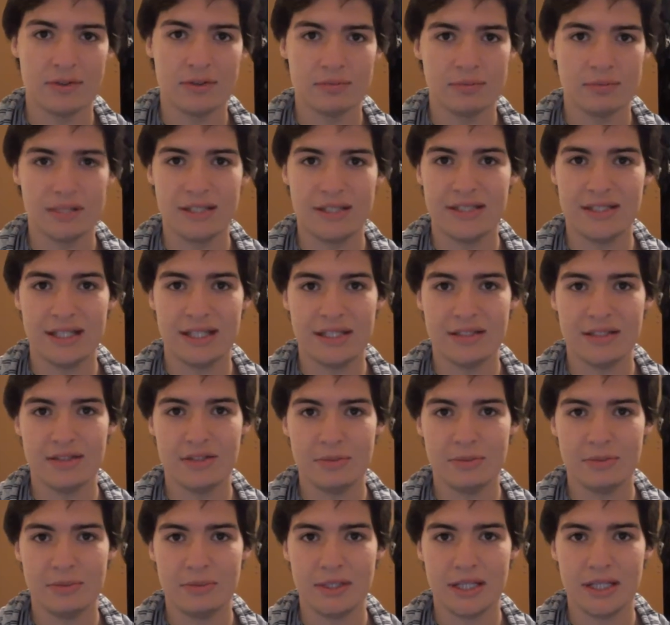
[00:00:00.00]
intended to
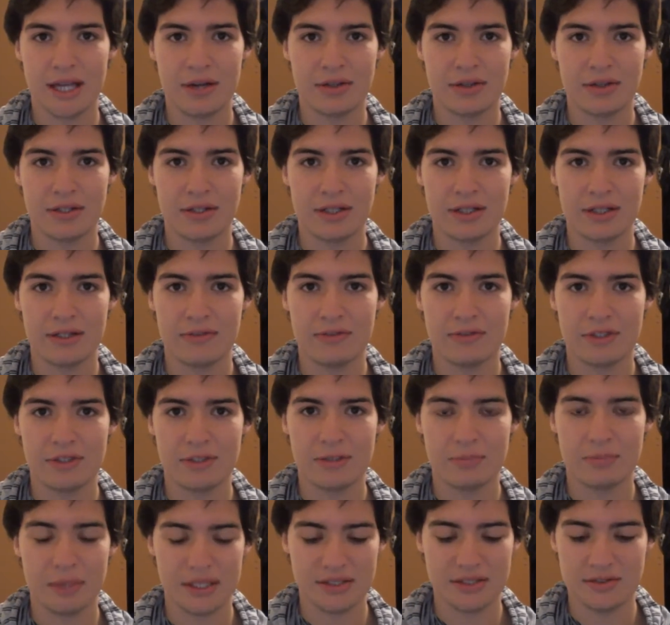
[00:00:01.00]
be calculated in the first
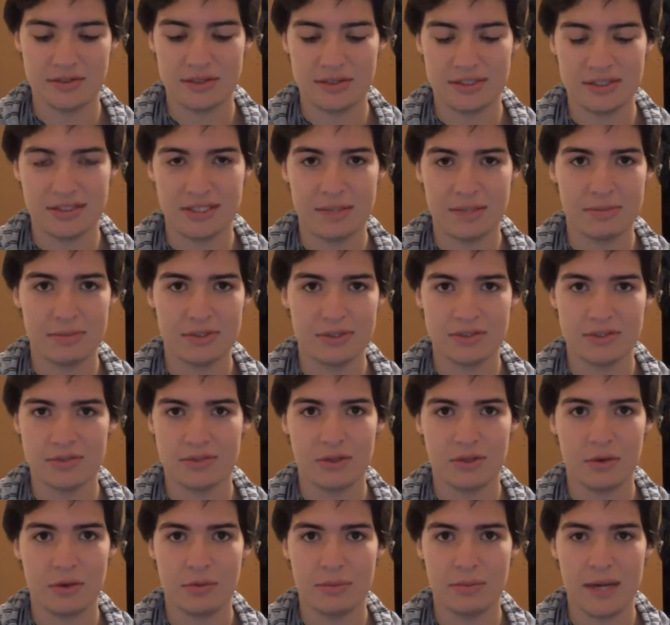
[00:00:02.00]
place. So these numbers
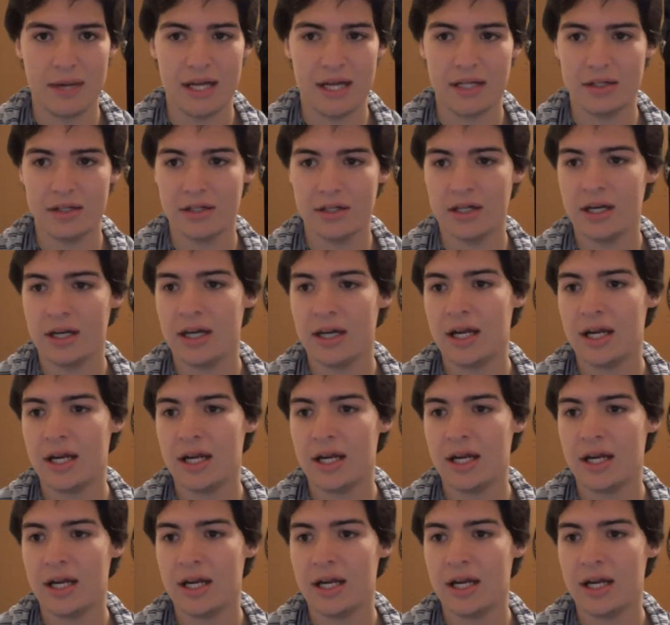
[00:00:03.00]
don't matter.